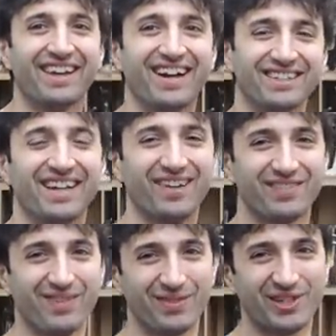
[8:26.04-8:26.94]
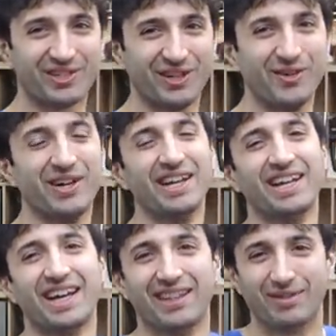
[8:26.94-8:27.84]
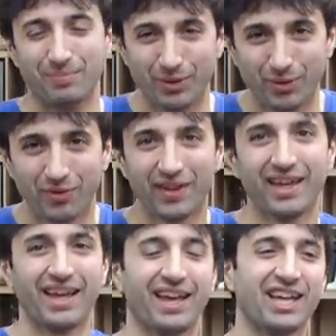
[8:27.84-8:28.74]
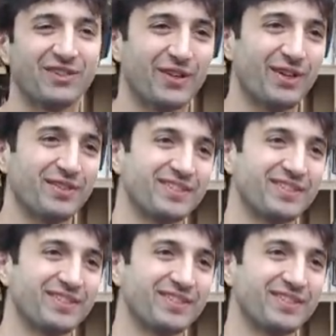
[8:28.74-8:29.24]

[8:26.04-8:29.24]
that I actually have something to show at the booth. And if I don't